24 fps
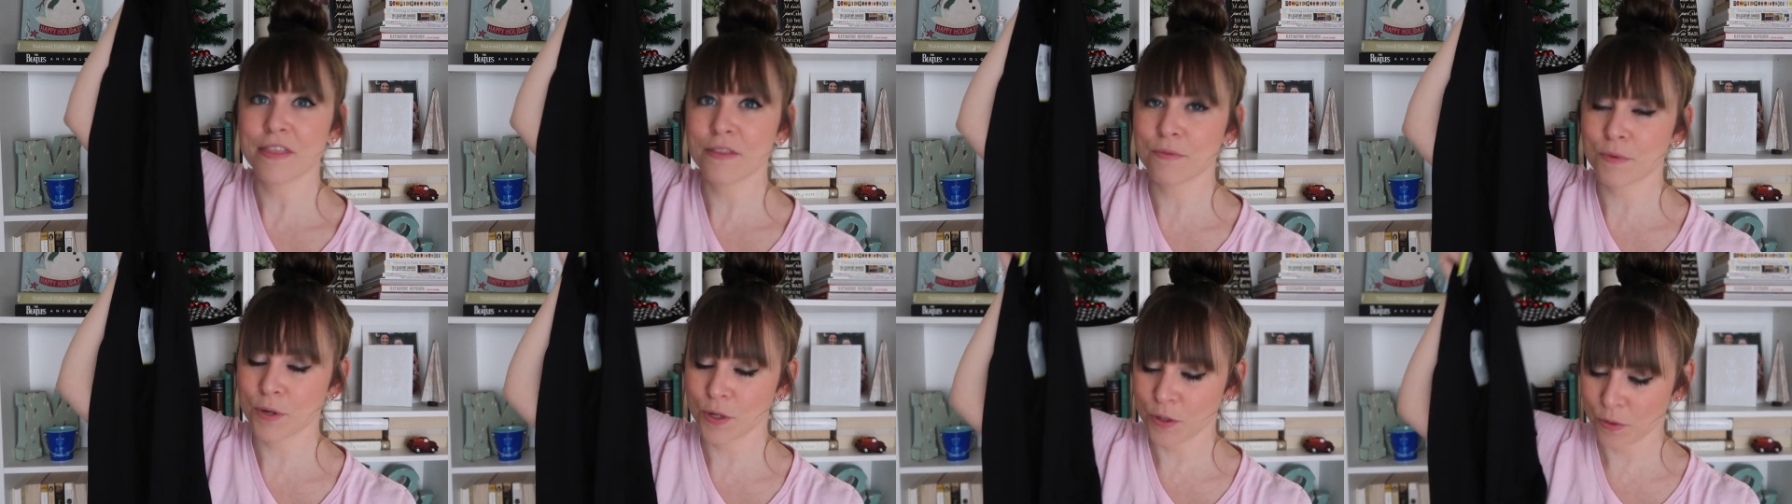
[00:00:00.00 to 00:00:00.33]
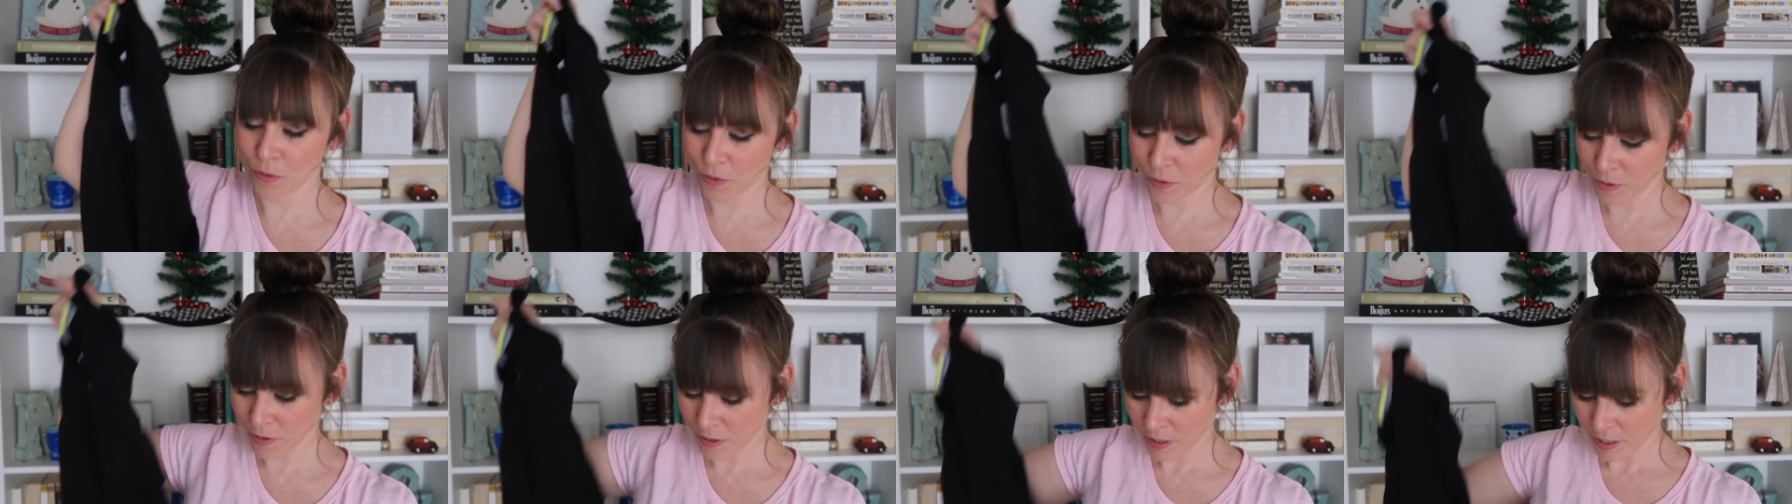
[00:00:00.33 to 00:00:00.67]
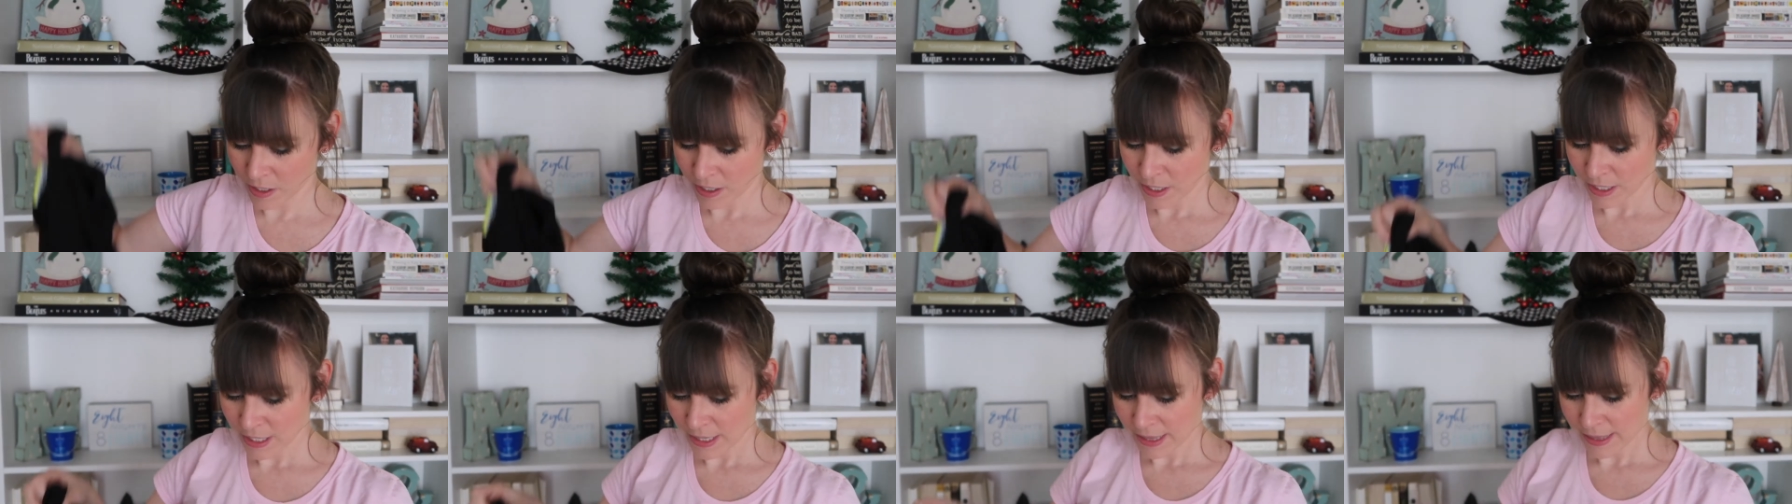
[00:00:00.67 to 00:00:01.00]
through,
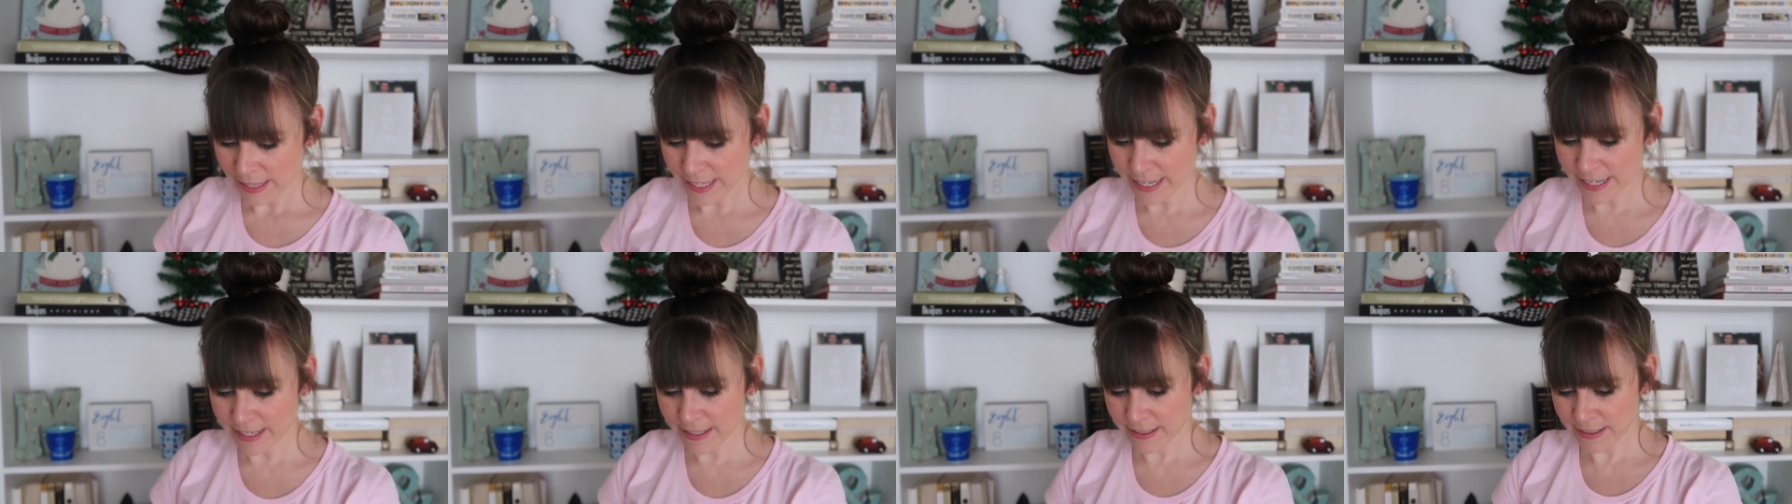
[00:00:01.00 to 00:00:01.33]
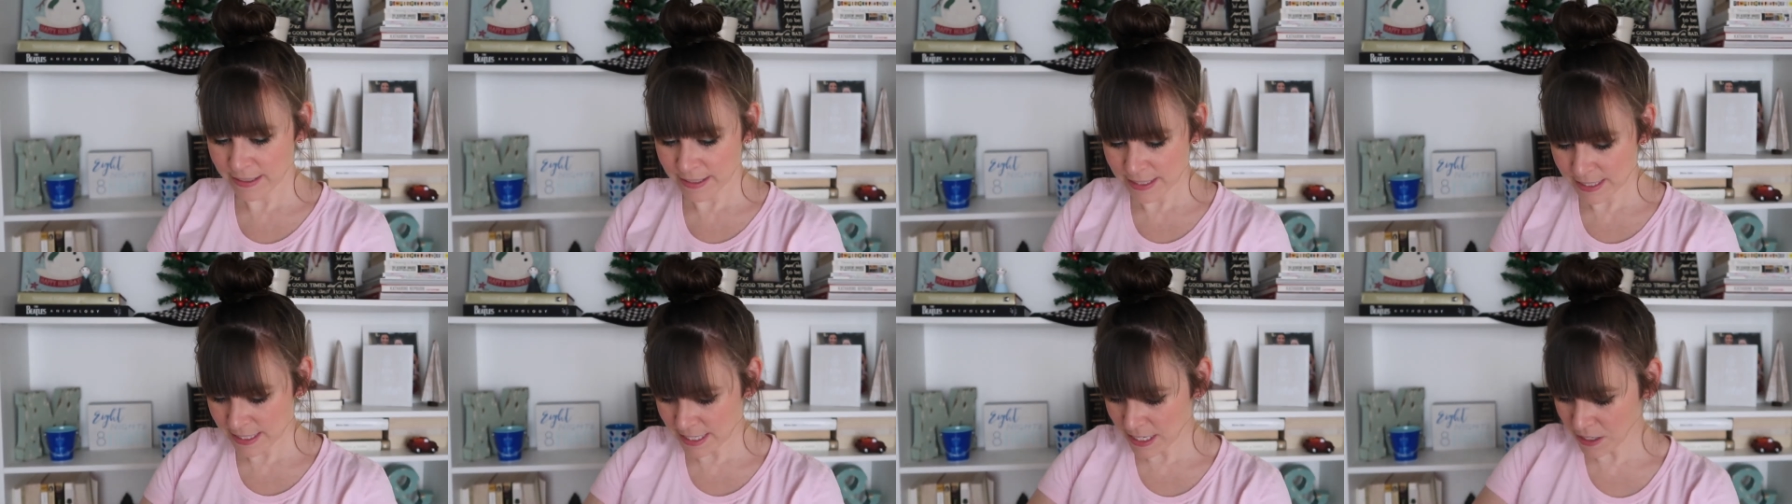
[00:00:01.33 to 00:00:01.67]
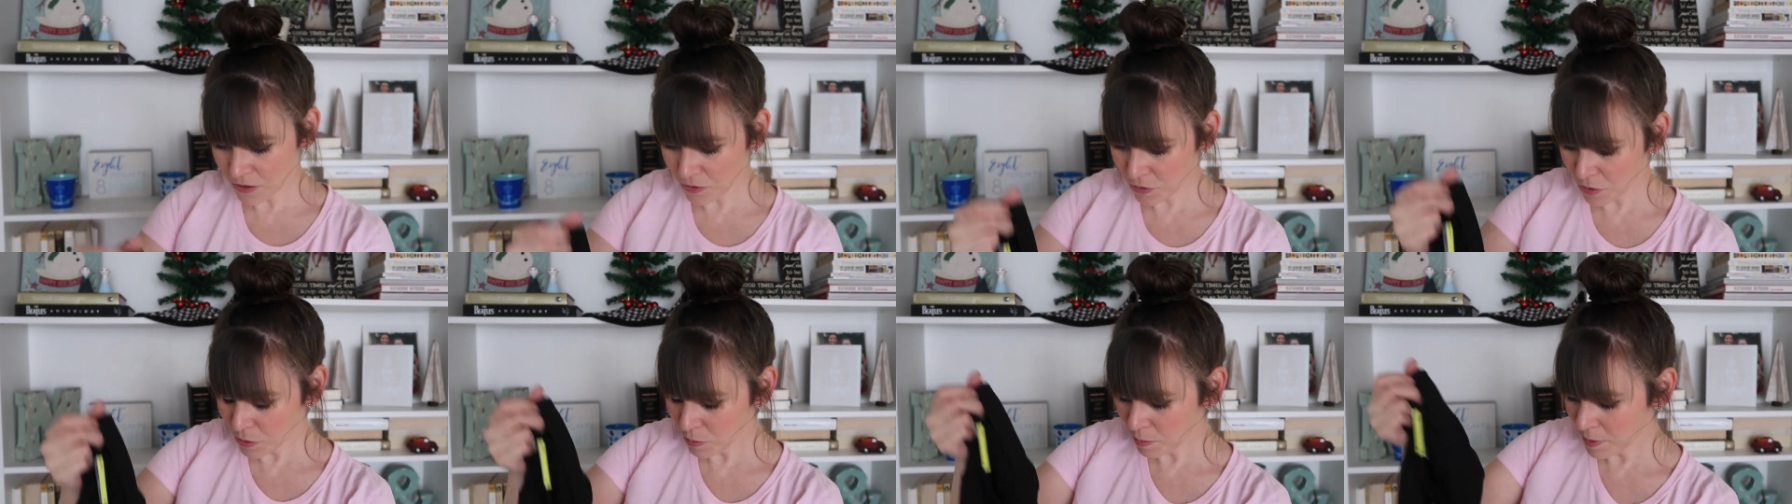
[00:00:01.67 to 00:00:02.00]
like
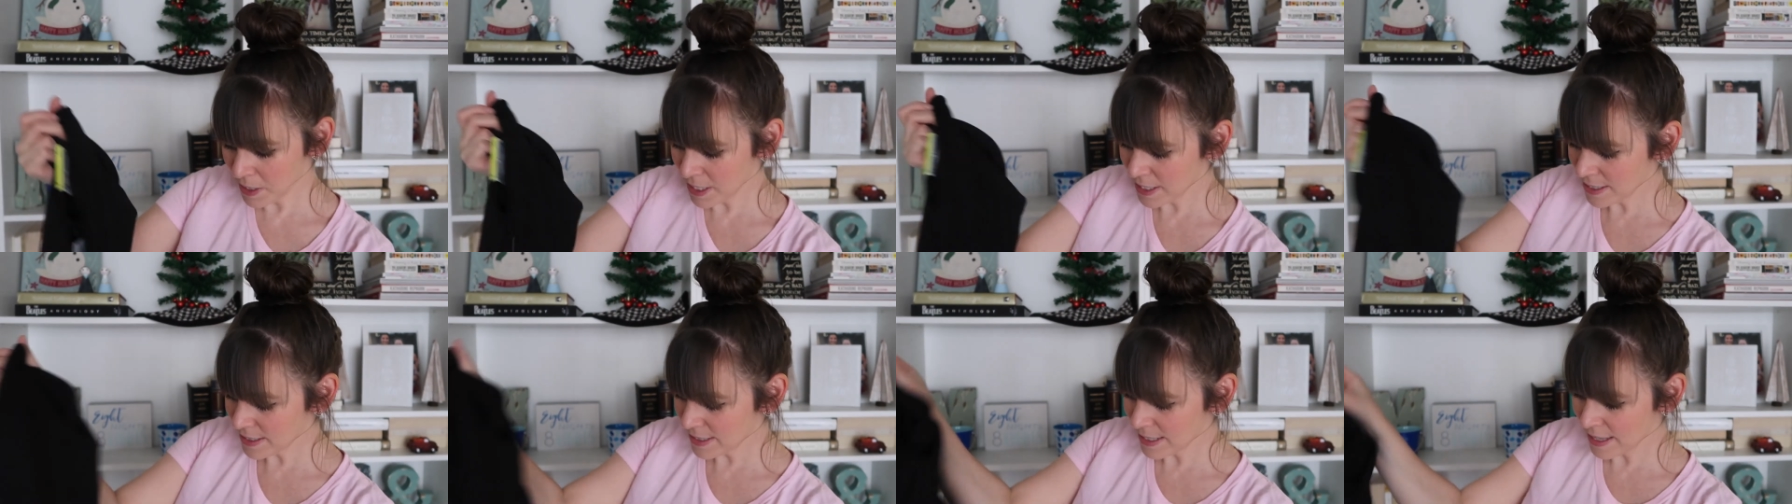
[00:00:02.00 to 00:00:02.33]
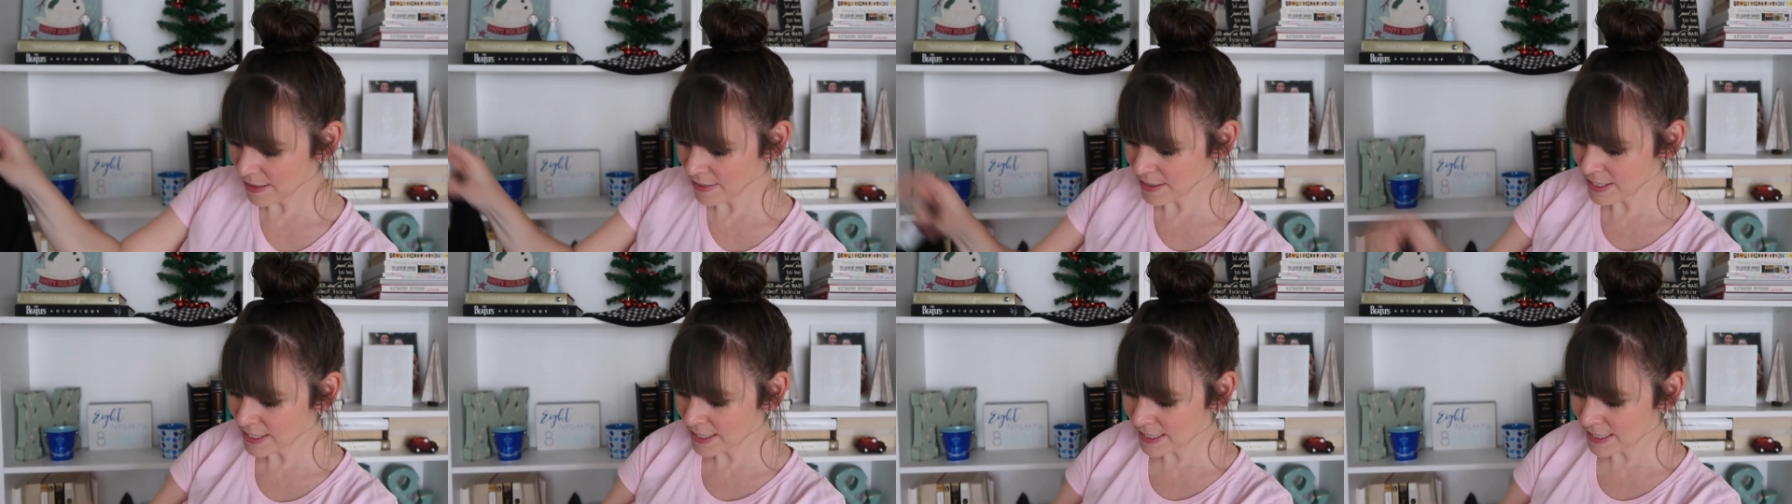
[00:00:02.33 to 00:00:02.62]
see-through piece on the